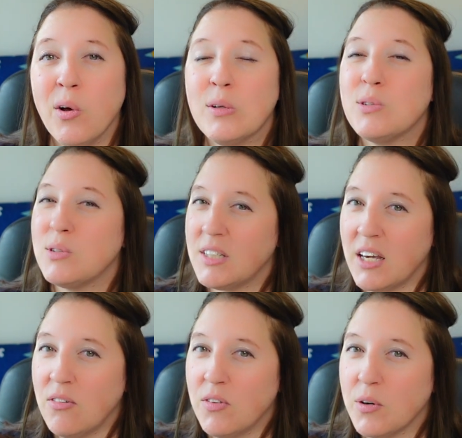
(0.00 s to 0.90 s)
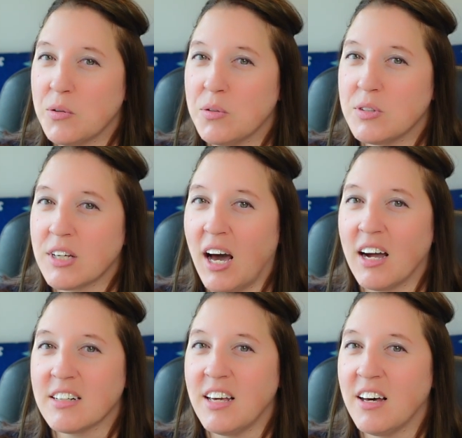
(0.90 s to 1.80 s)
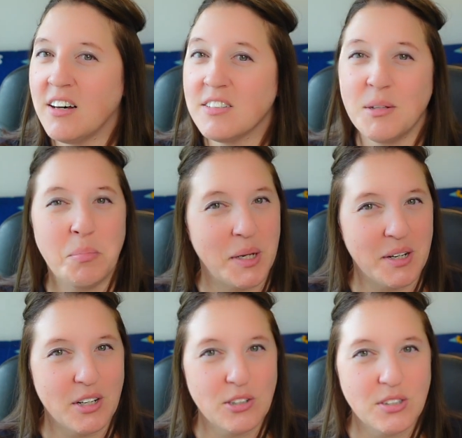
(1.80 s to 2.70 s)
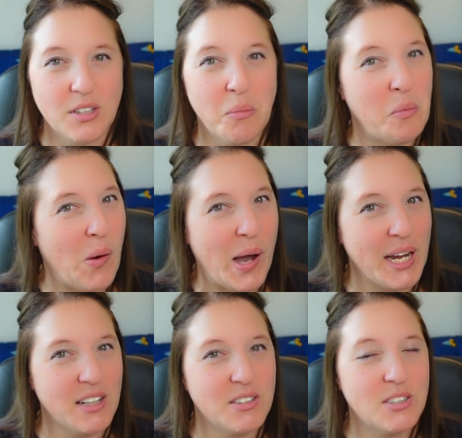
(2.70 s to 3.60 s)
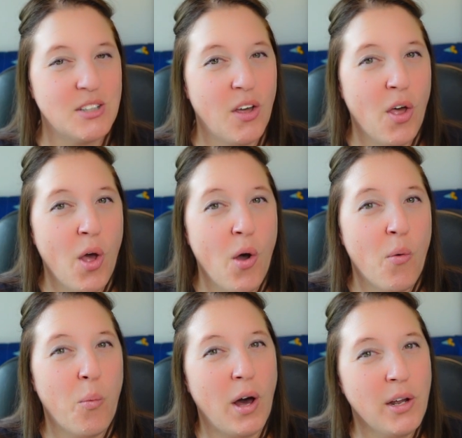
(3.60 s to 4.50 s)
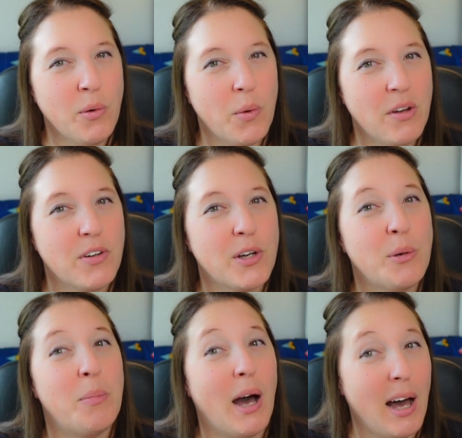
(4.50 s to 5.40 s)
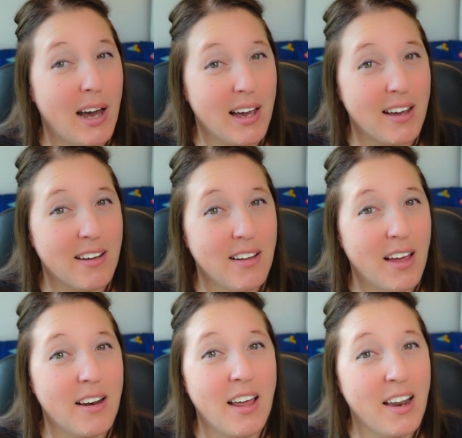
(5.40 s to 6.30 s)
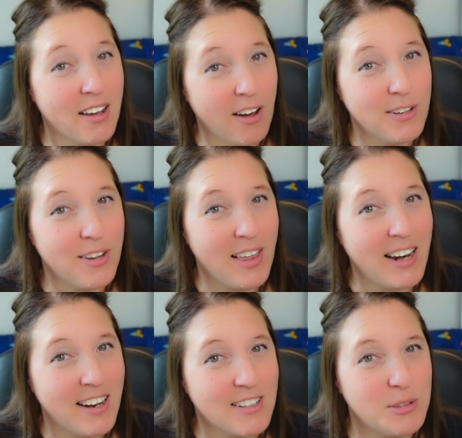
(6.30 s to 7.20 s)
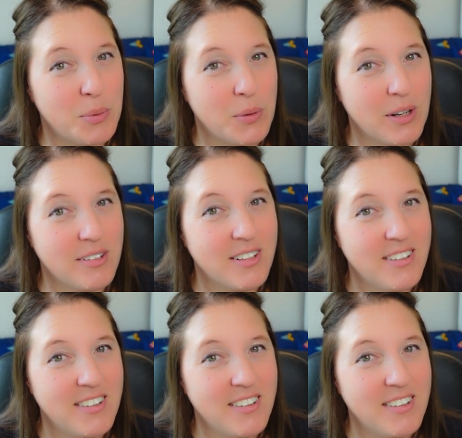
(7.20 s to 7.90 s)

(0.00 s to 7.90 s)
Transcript: So save those cocktails and beers and wines while you're waving goodbye and heading on to that next port.